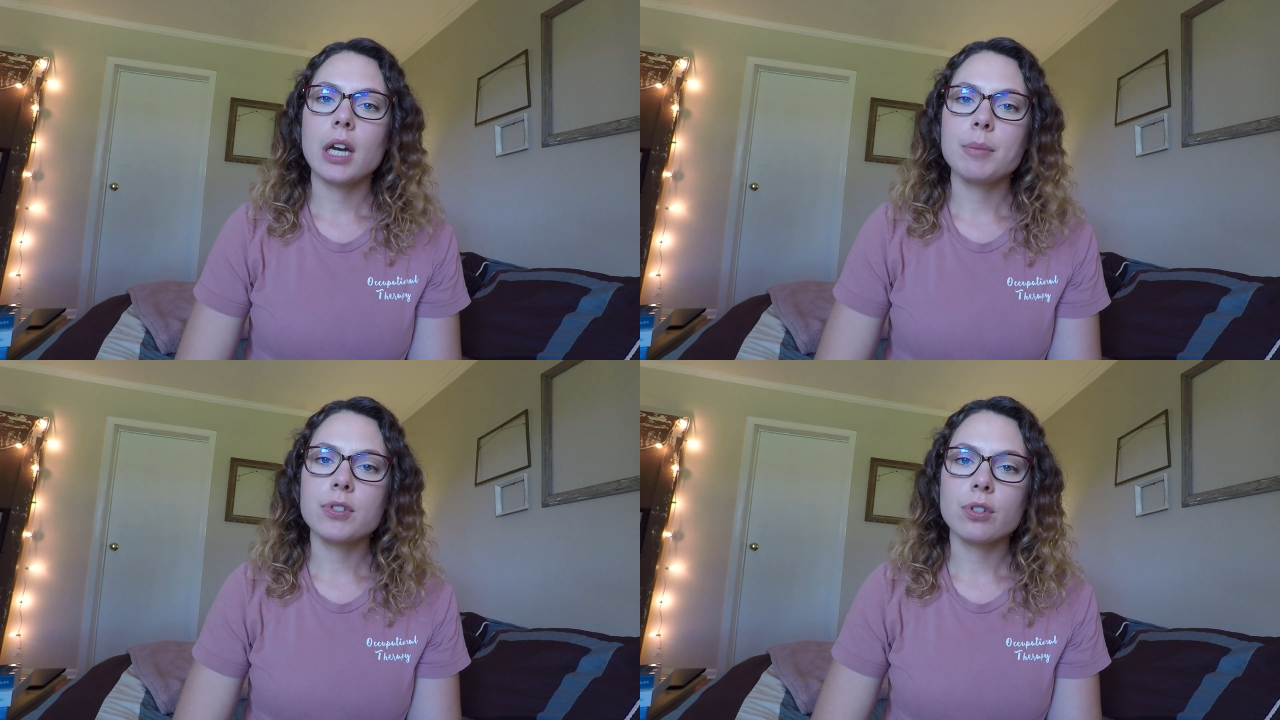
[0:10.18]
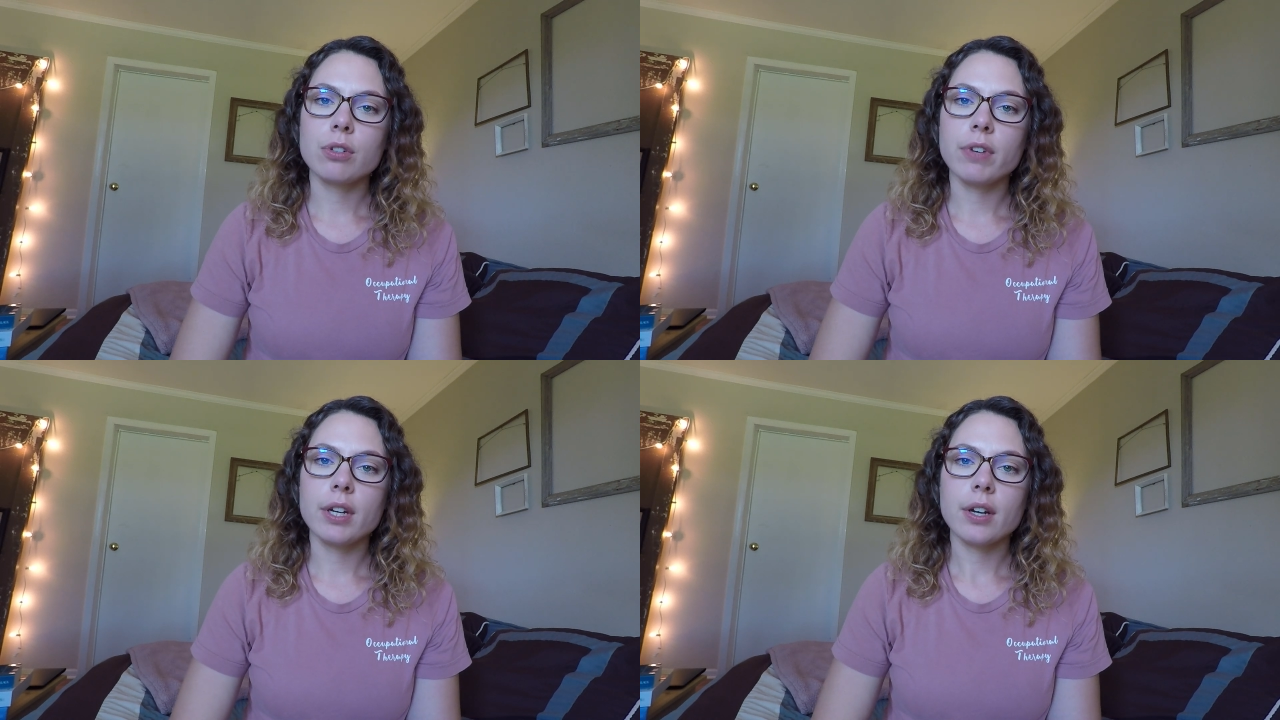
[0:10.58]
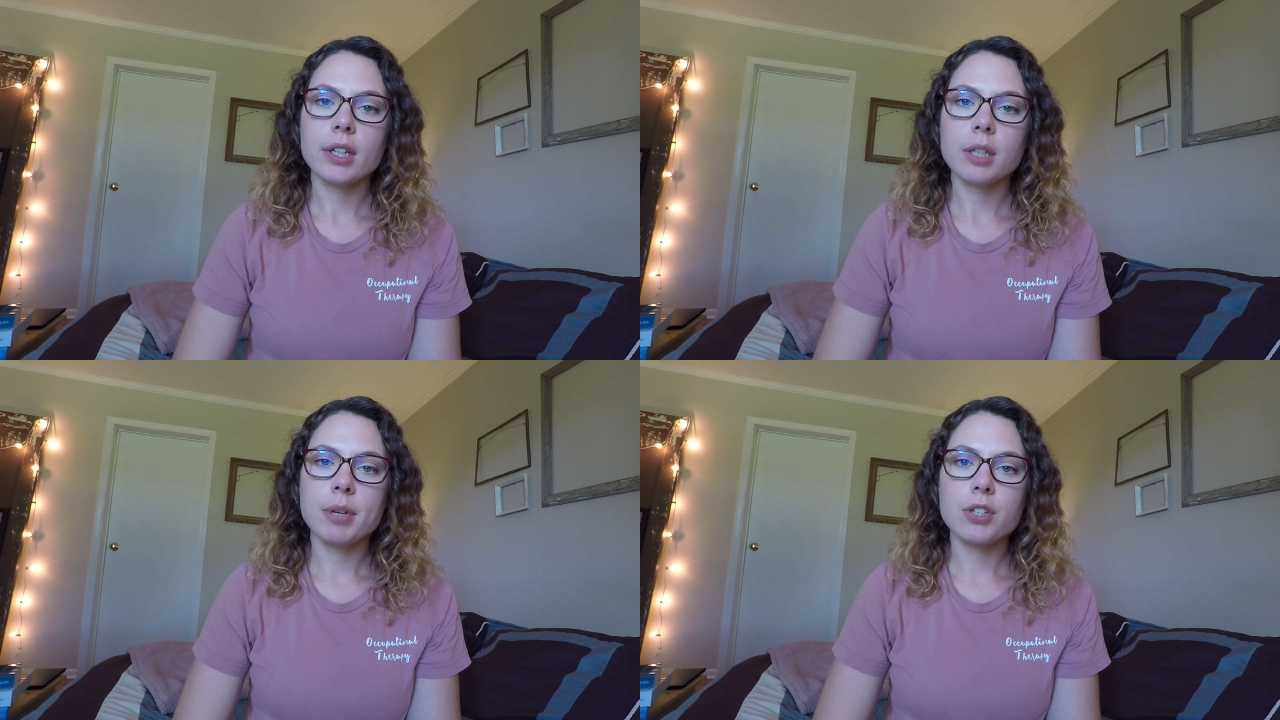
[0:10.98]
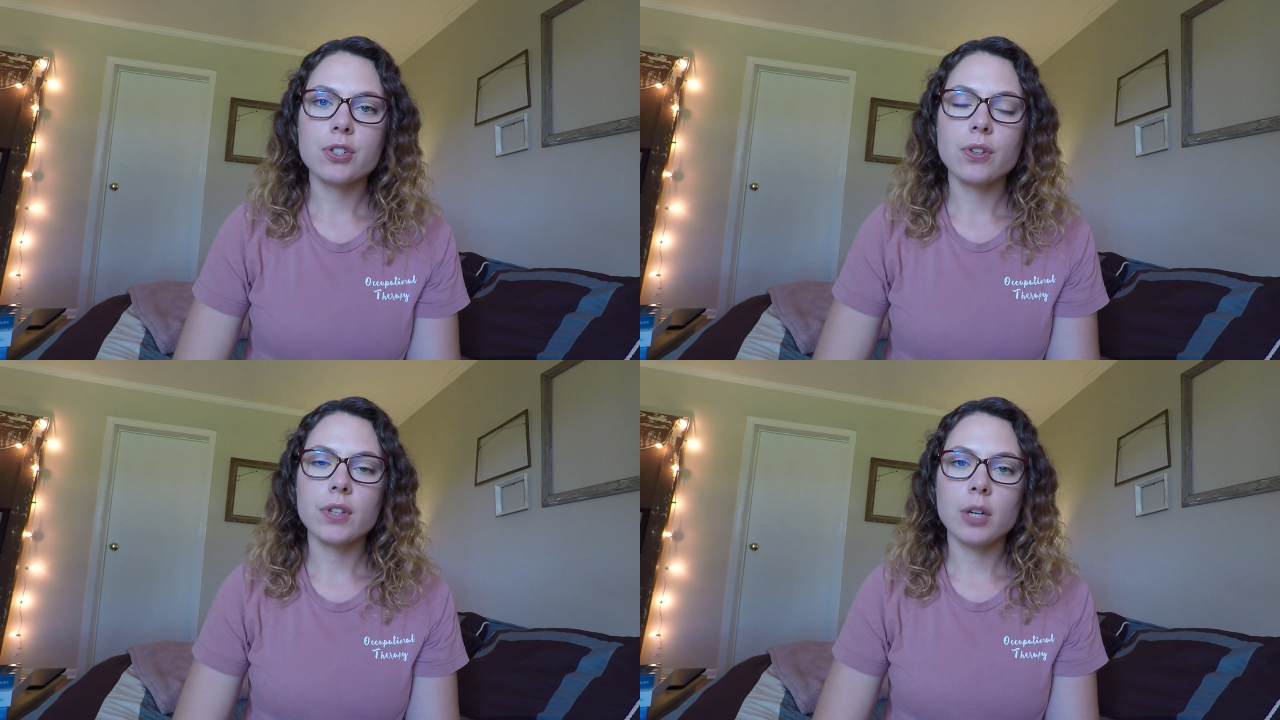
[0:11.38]
I'm a certified
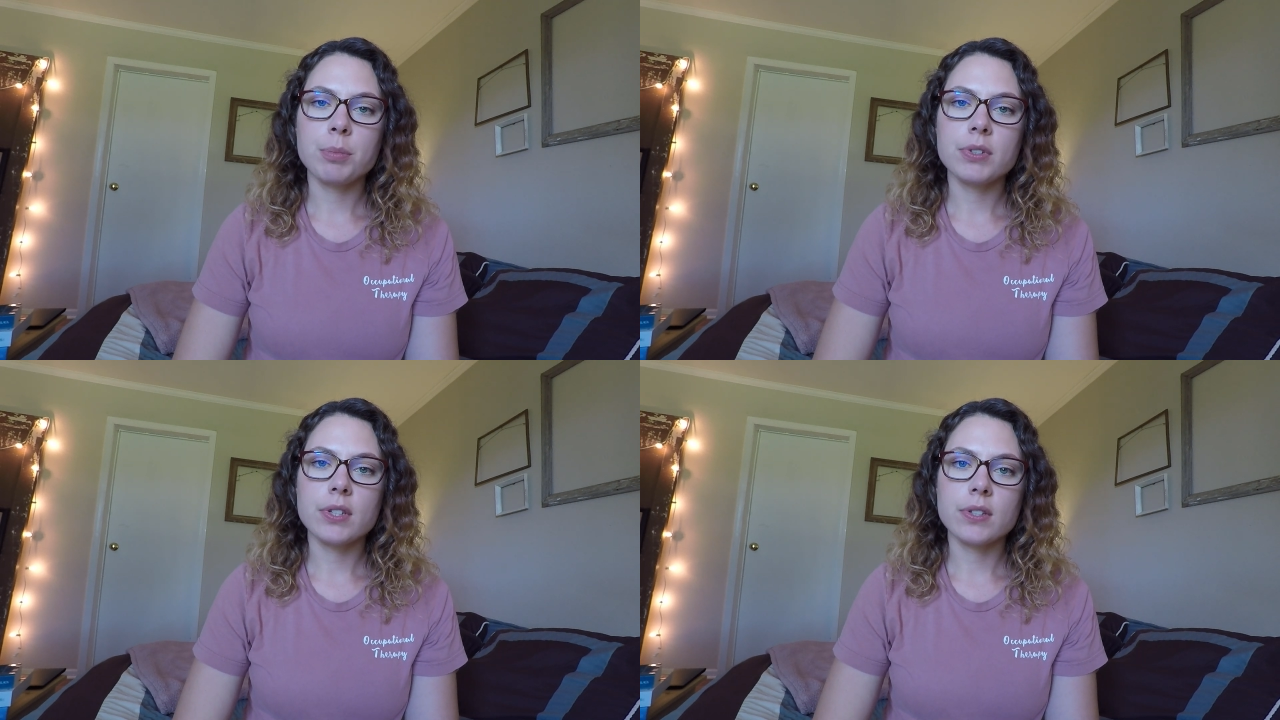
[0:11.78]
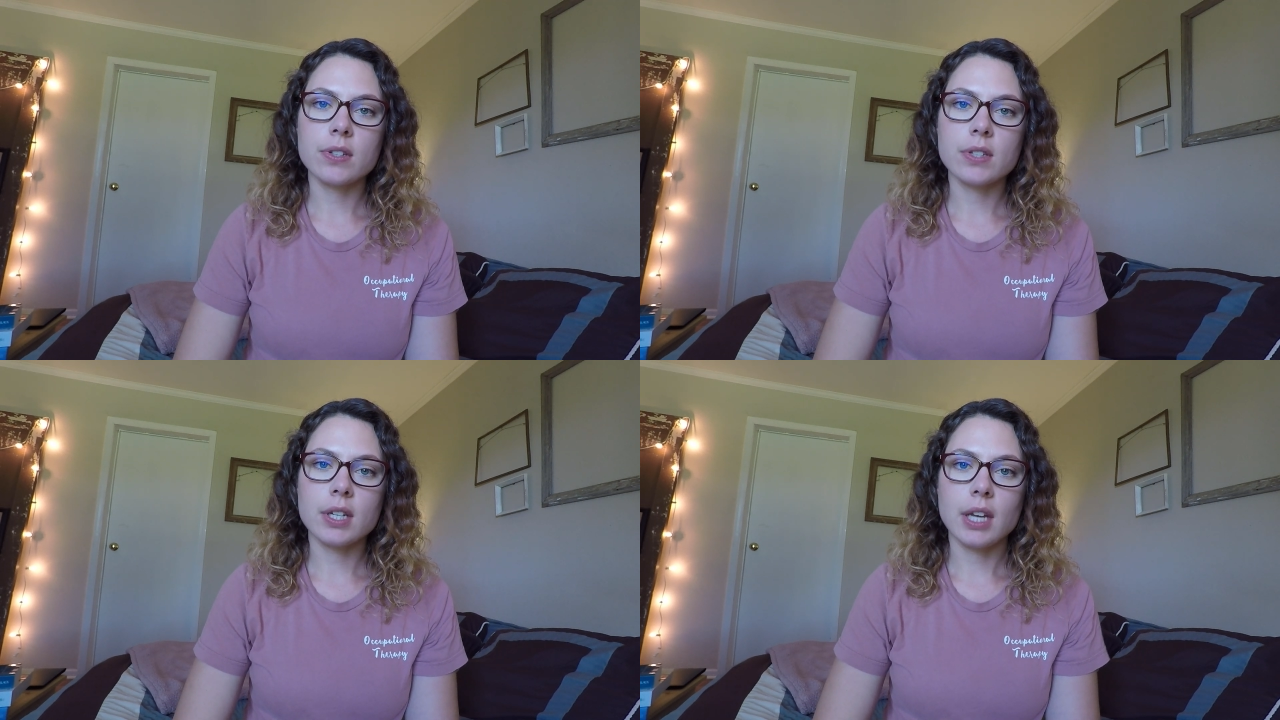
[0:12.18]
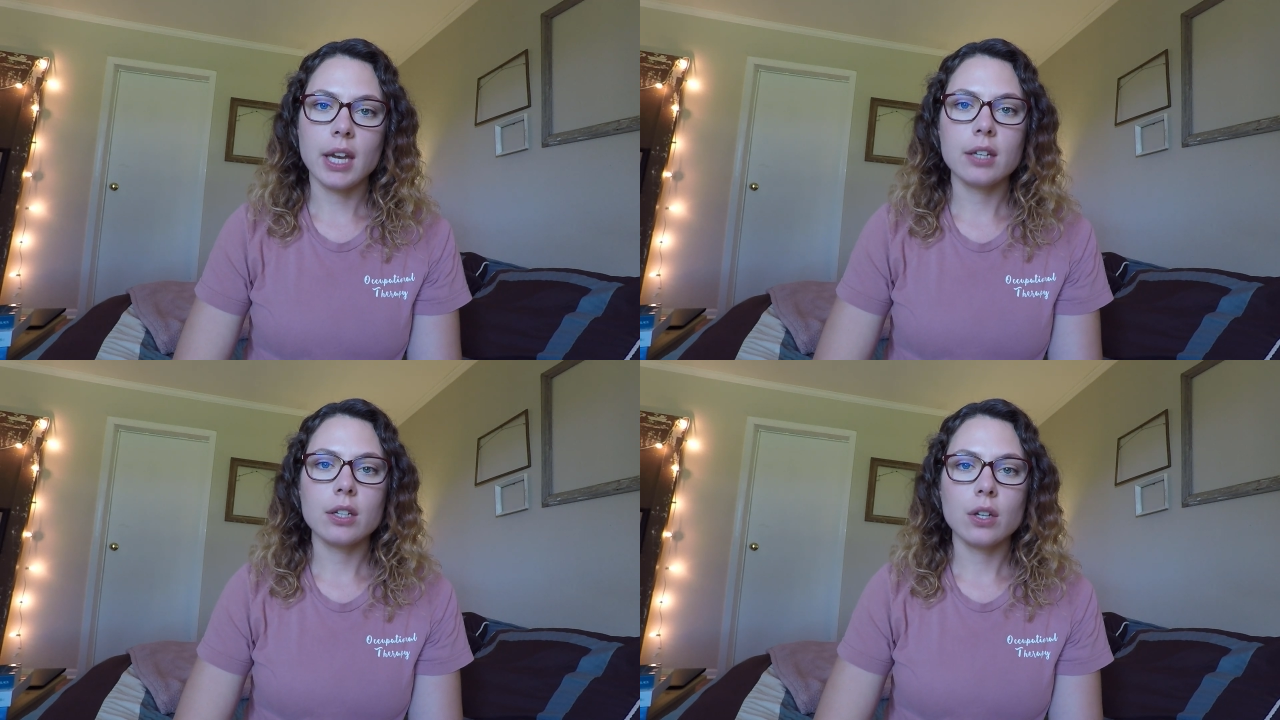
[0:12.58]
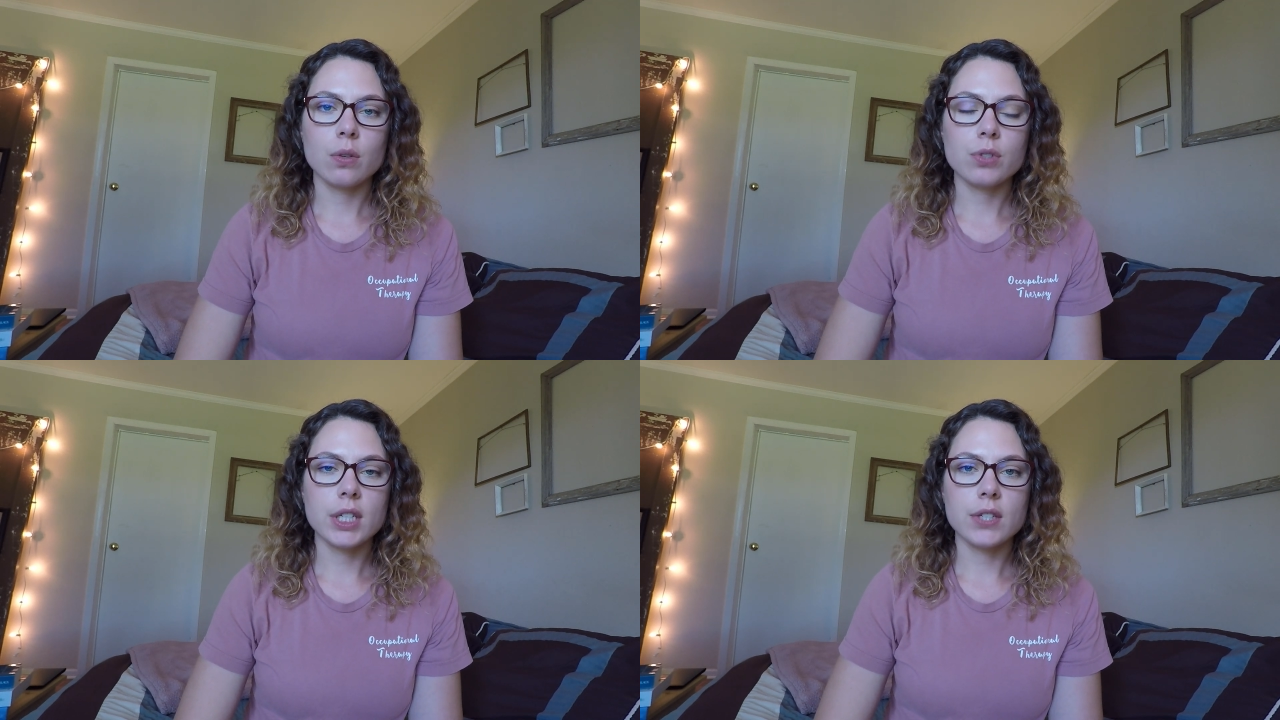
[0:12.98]
occupational therapist assistant and an
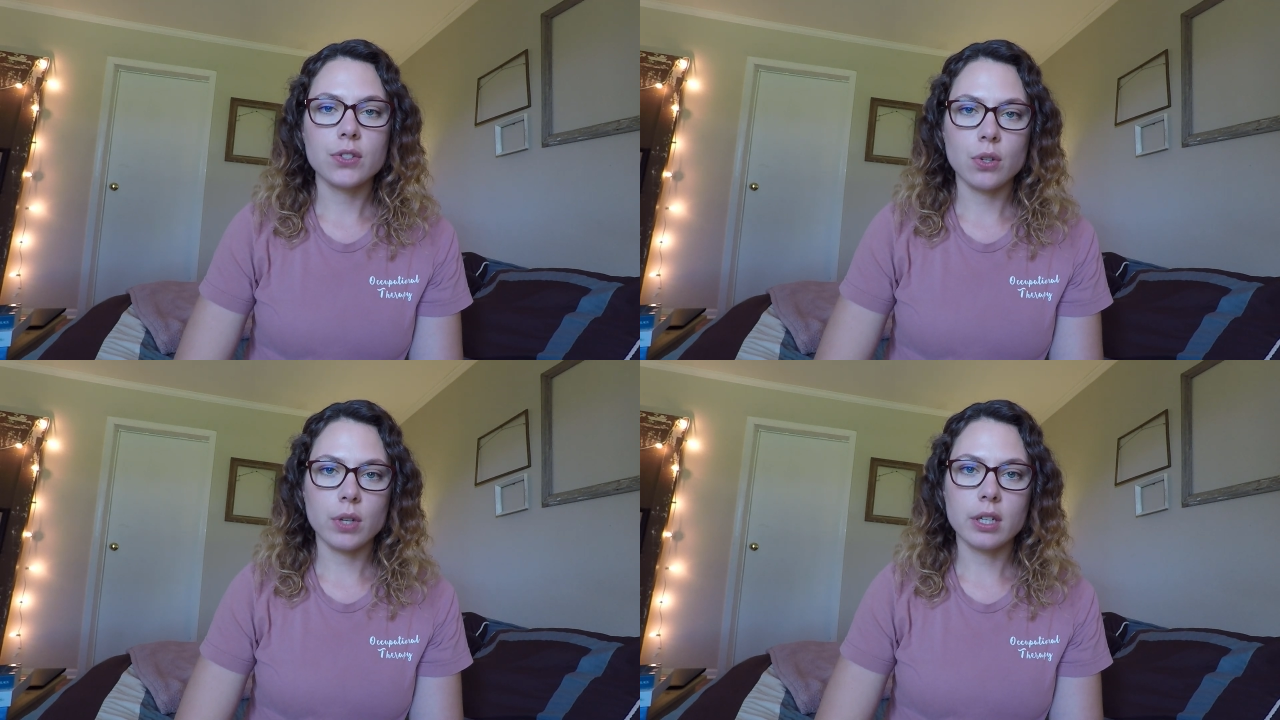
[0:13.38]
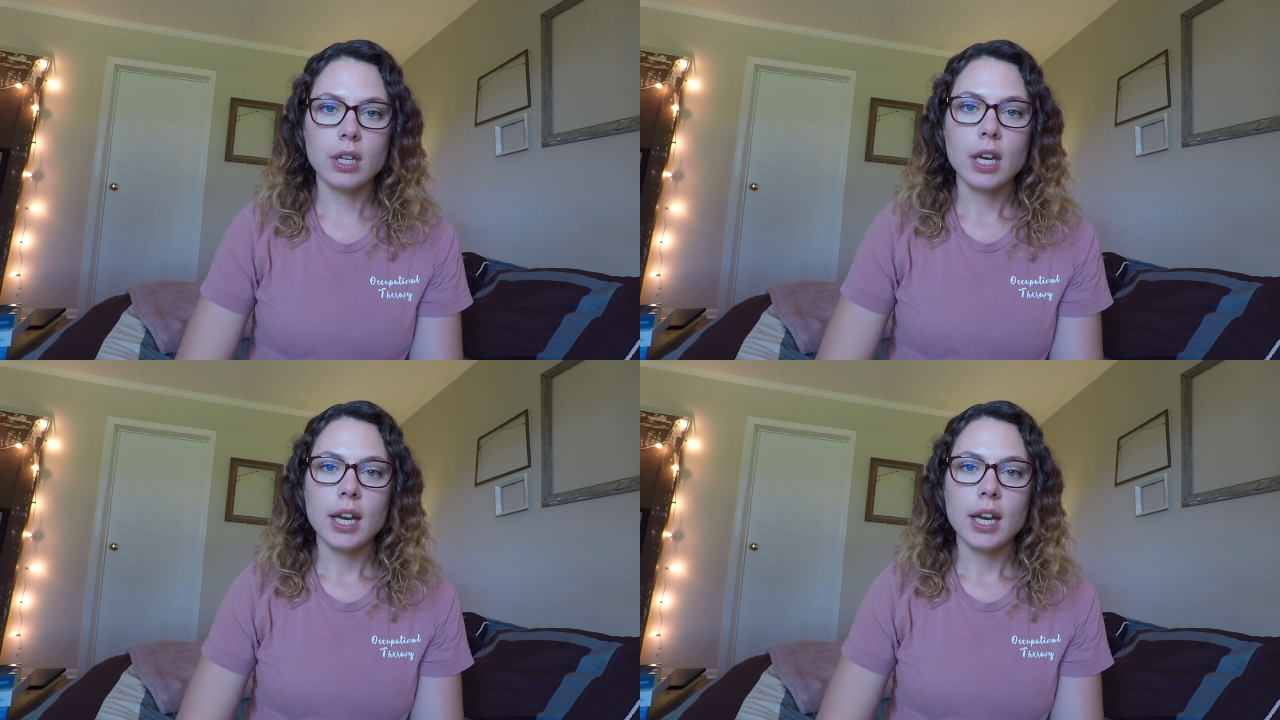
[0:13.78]
OT student.